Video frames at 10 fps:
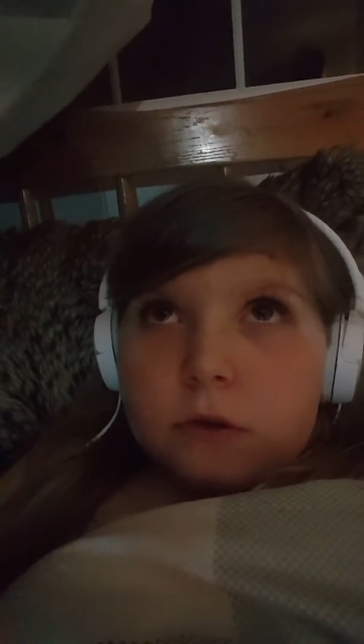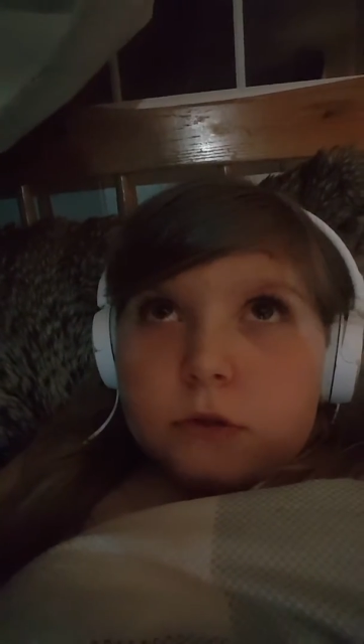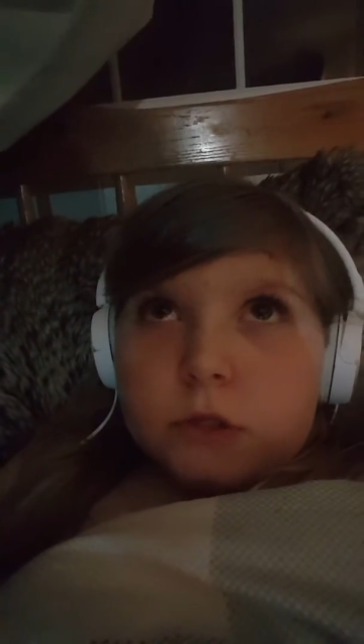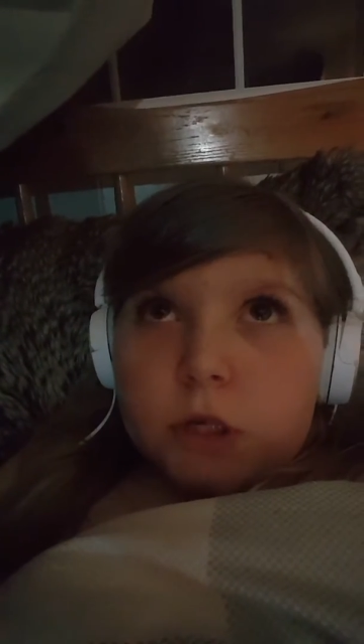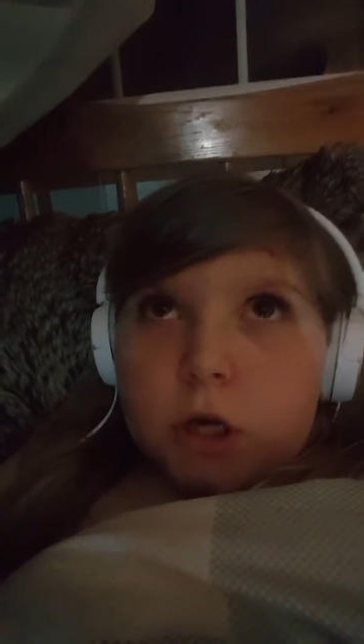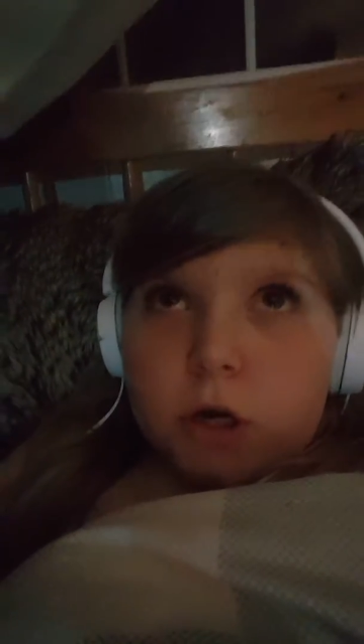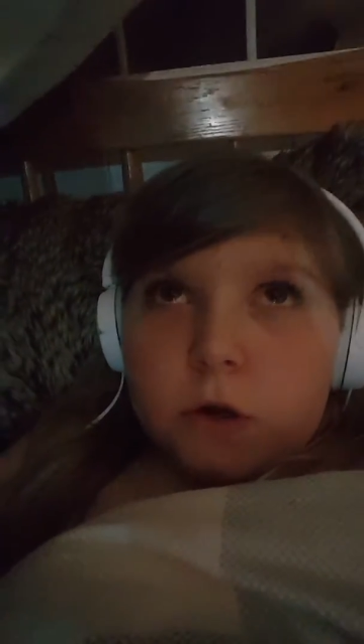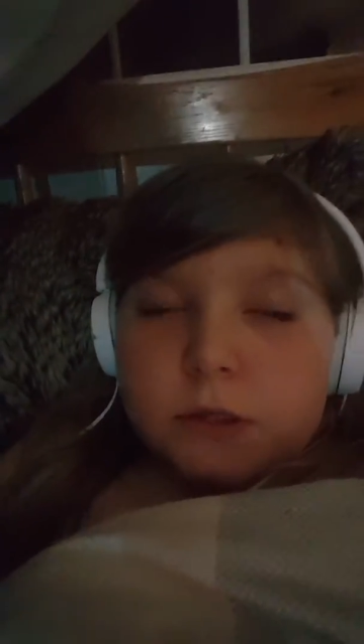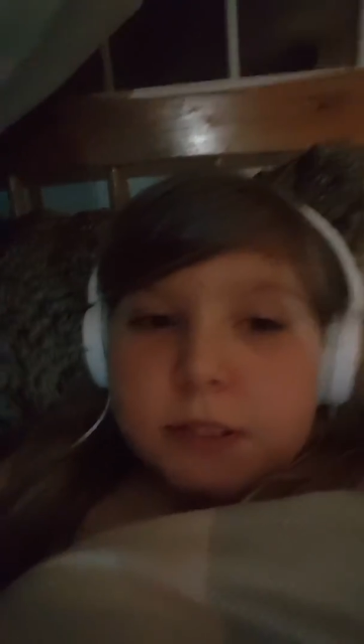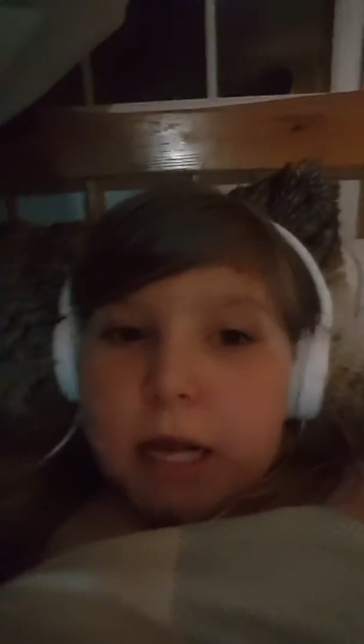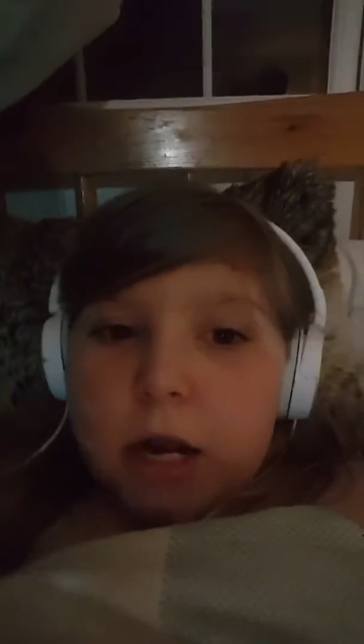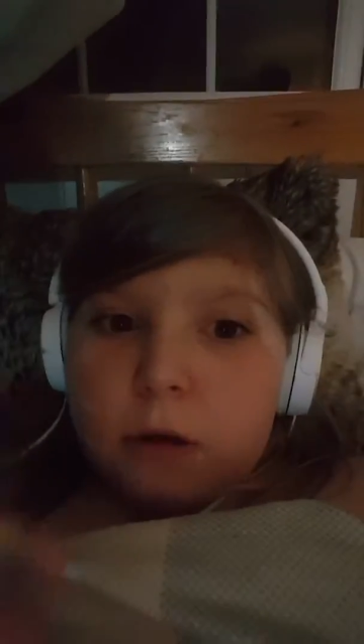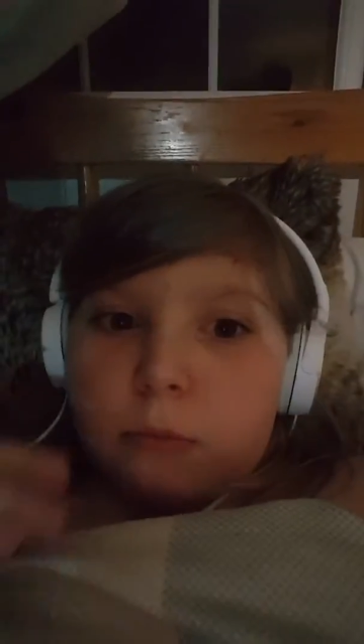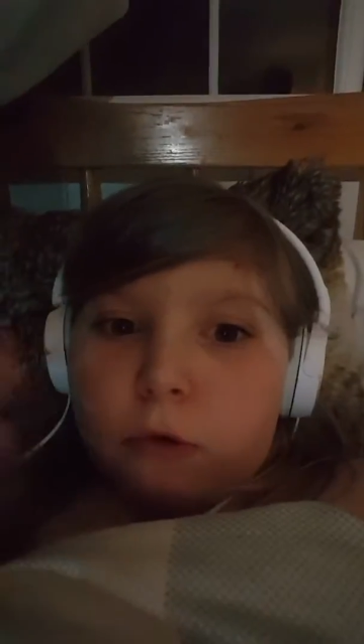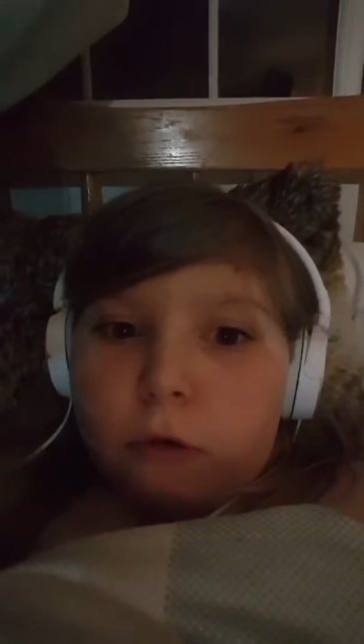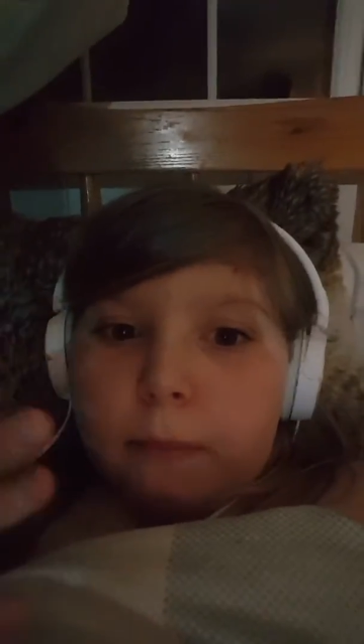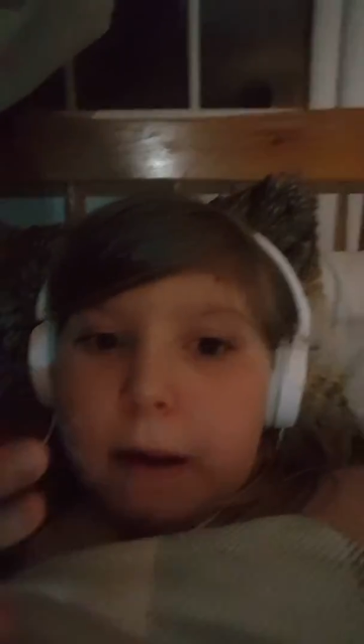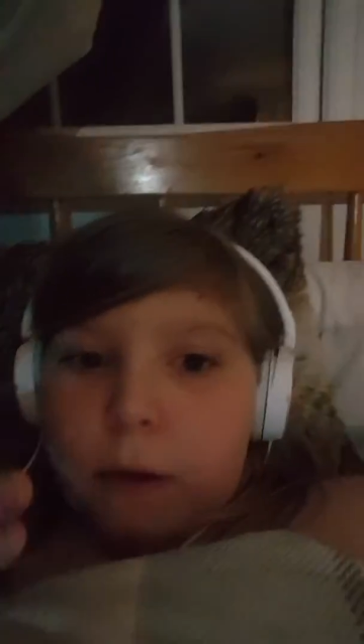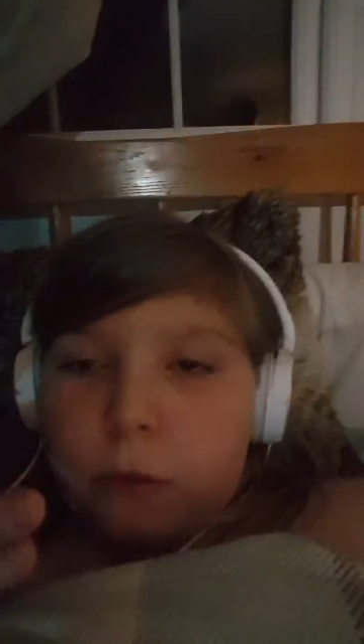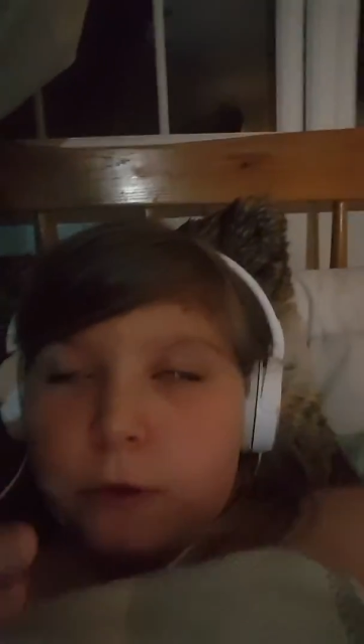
So to tell her more about the